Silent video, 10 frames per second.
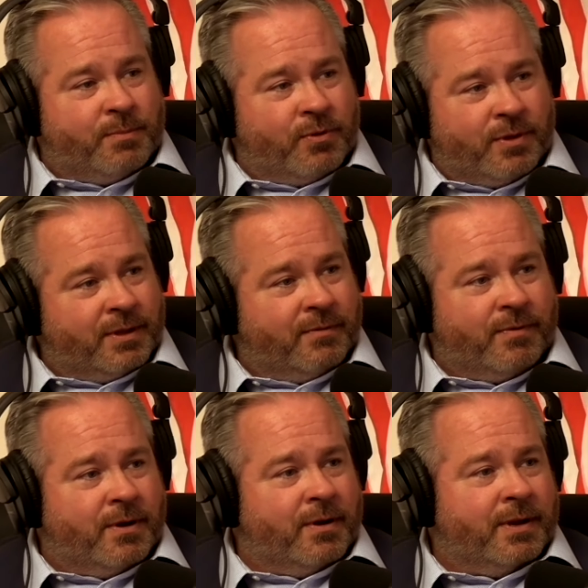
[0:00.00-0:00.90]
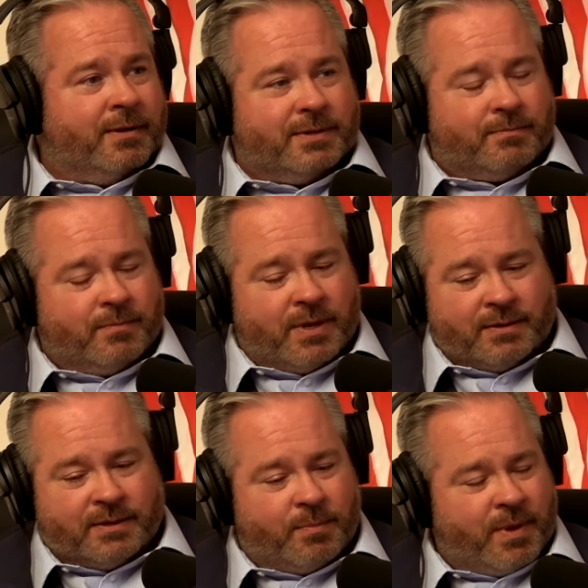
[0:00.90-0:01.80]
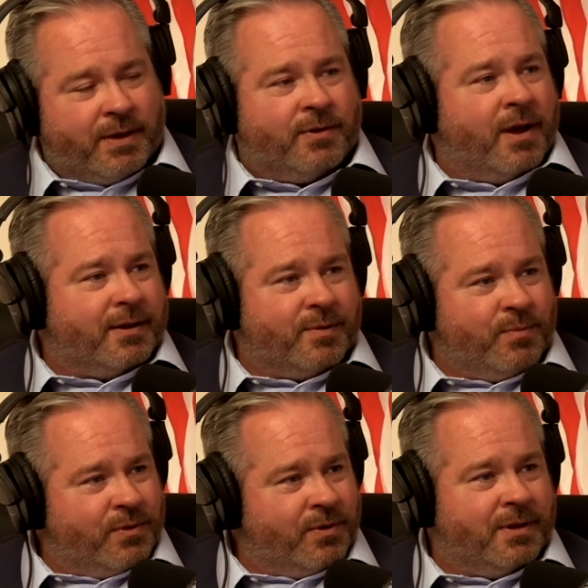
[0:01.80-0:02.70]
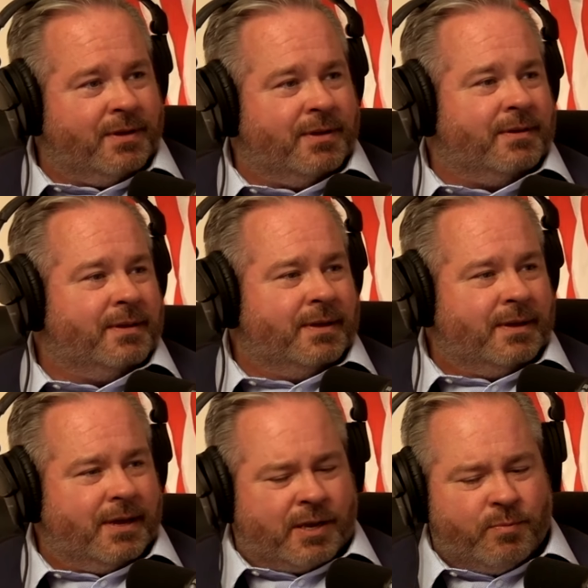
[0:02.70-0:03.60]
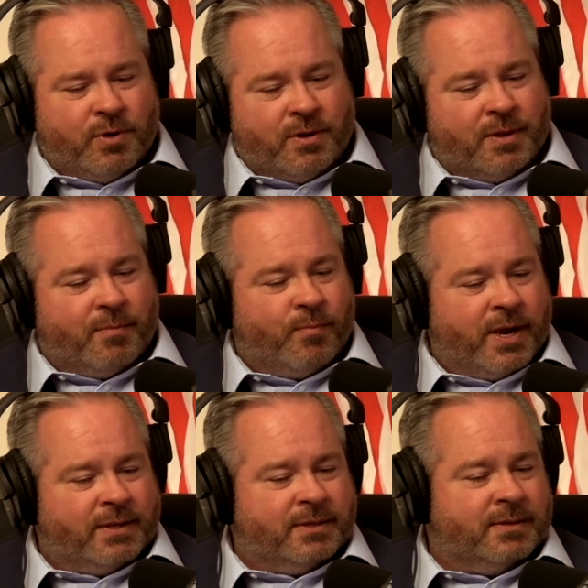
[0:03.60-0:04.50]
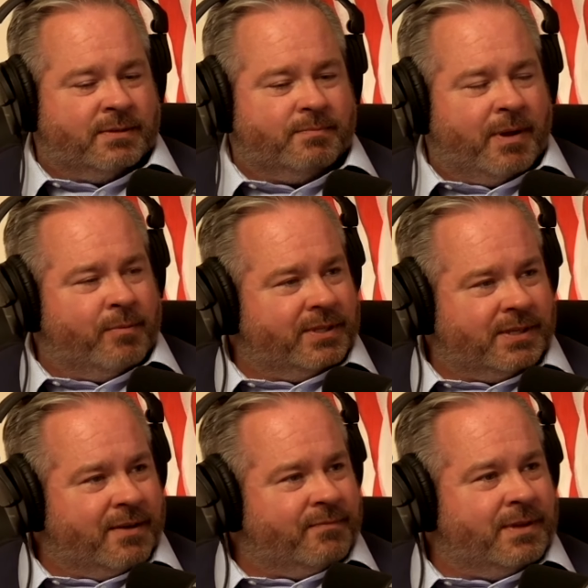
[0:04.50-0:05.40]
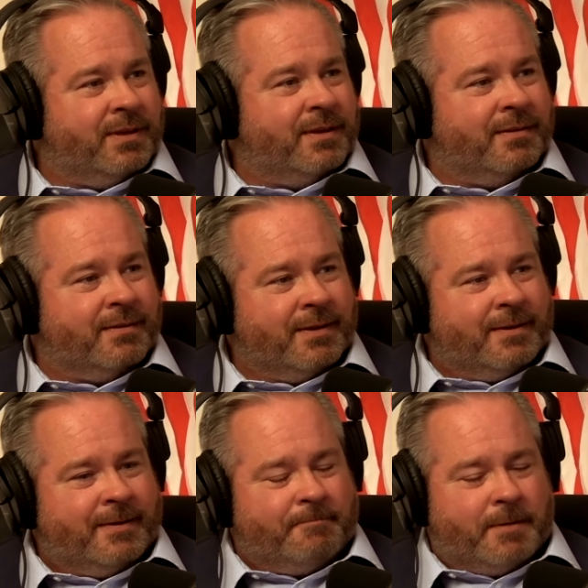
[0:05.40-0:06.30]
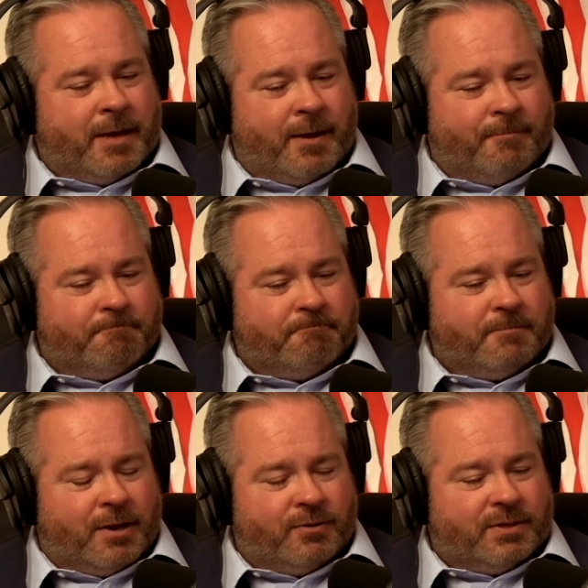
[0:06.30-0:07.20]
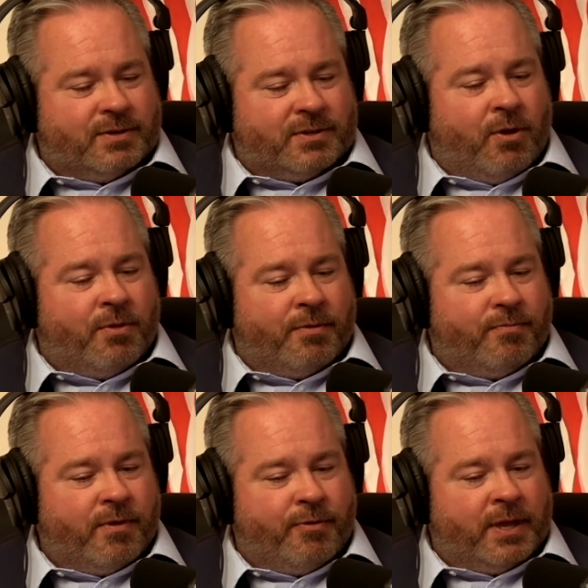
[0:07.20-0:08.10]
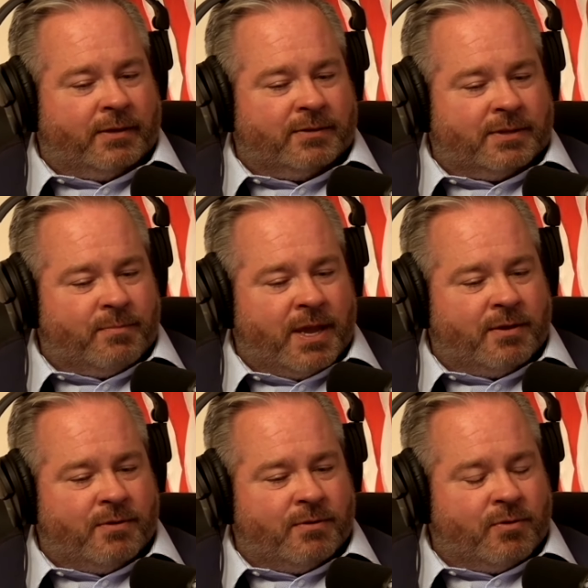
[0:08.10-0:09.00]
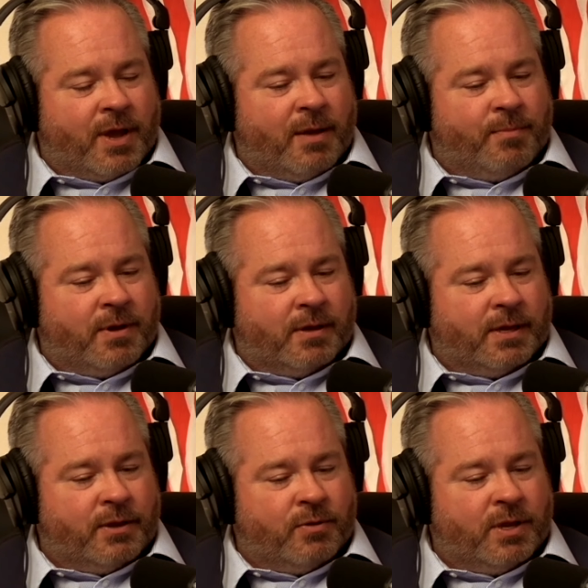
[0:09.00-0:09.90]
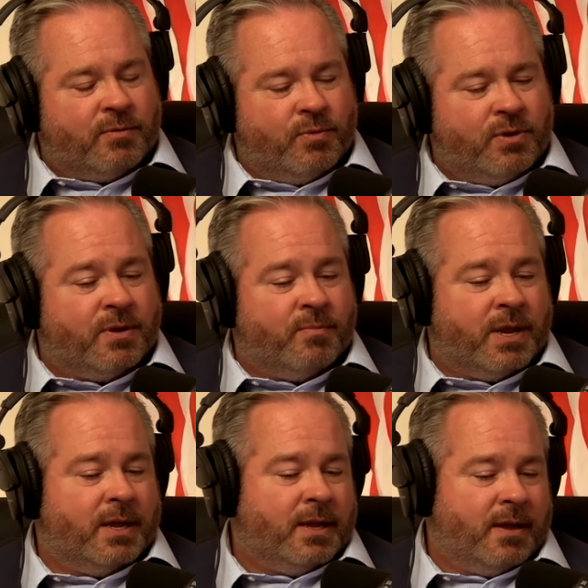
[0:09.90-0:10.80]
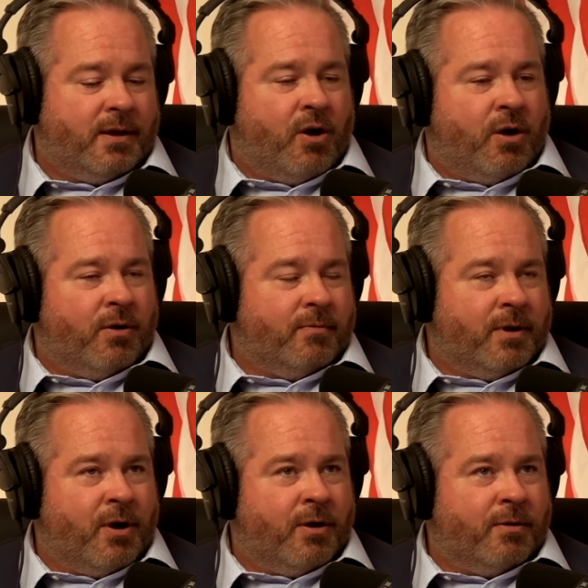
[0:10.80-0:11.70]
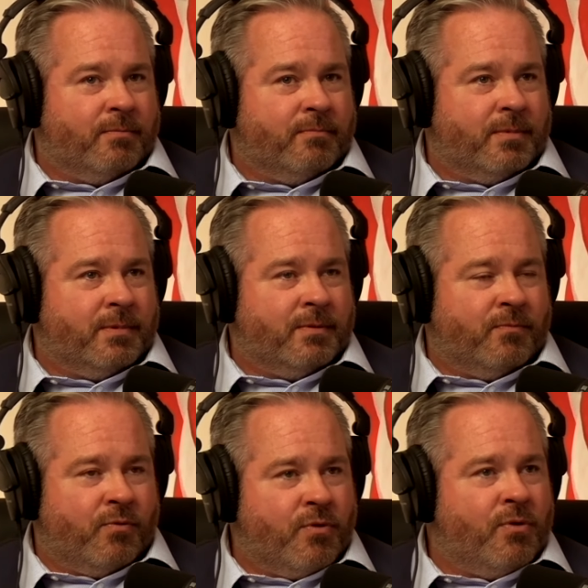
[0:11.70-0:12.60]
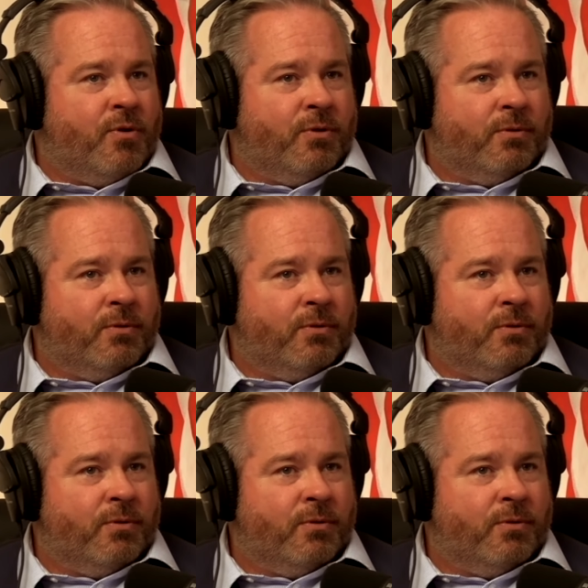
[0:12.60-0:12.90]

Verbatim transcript: that live here and just being such a patriotic community and a community that embraces public safety and um, you know just, just all the, the things that make you Yucaipa a unique community but our our rural,